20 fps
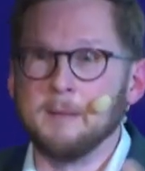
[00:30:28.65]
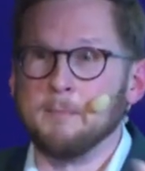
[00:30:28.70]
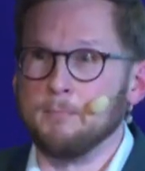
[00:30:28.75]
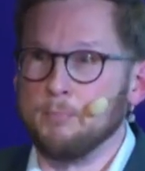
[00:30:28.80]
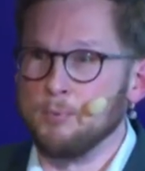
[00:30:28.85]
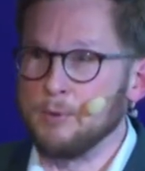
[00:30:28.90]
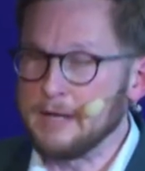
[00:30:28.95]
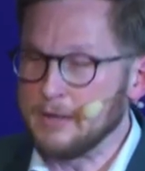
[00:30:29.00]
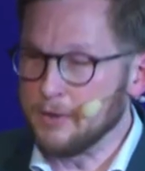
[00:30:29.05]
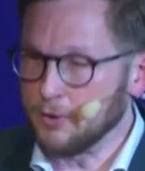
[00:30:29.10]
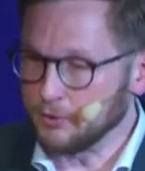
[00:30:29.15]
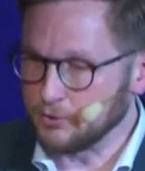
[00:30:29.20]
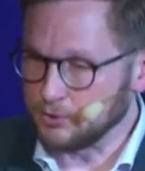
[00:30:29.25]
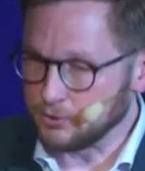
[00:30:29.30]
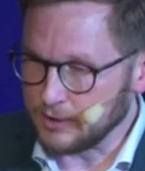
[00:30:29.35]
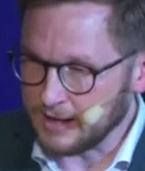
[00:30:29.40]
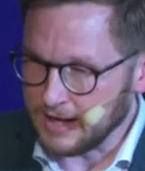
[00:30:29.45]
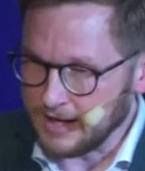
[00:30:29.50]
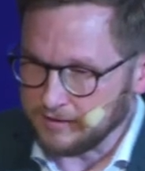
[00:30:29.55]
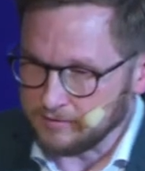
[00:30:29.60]
bring
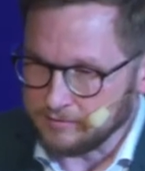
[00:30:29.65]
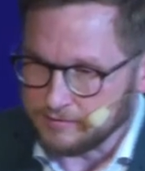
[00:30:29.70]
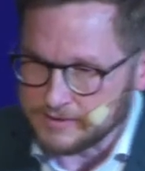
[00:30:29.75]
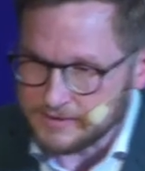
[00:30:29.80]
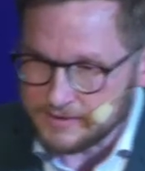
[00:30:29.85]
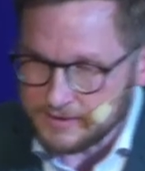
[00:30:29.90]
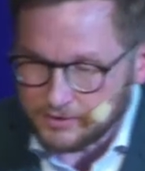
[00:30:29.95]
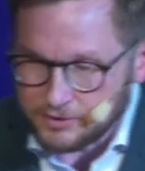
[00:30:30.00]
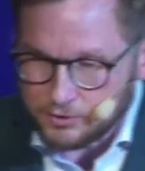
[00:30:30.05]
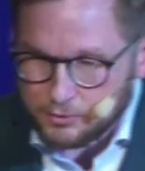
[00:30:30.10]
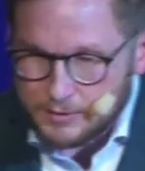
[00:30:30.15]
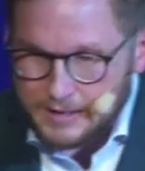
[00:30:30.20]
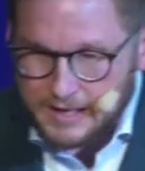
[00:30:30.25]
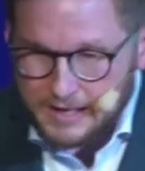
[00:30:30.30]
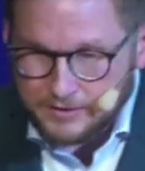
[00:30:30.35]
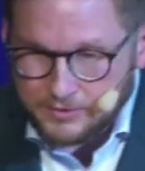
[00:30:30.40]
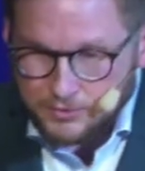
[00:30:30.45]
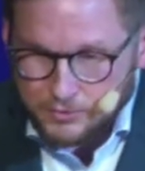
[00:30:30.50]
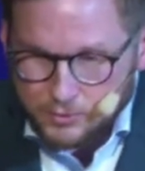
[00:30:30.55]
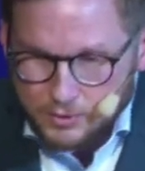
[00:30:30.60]
onto canvas and
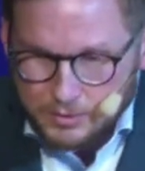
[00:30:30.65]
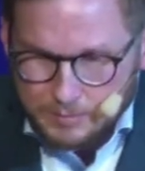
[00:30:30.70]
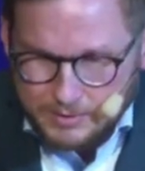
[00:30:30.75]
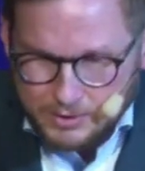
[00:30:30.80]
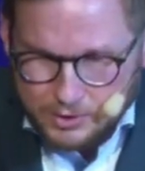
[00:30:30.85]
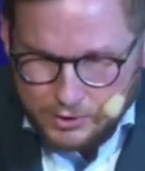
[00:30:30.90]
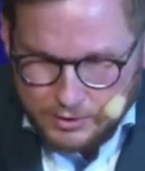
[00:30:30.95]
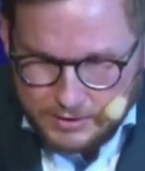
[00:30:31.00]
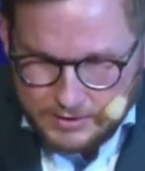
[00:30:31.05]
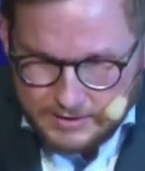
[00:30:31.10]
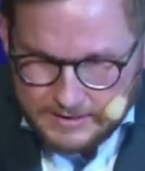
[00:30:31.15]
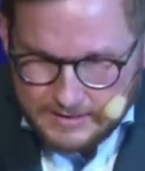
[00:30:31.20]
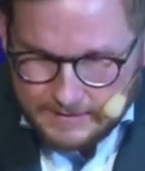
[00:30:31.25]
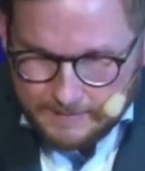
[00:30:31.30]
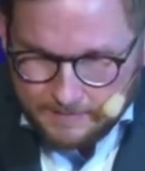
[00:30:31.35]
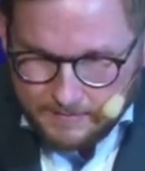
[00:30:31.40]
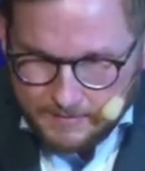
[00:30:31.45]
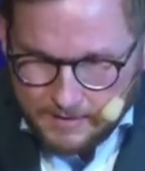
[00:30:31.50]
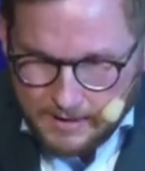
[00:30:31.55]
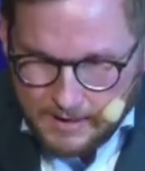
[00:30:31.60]
create new images.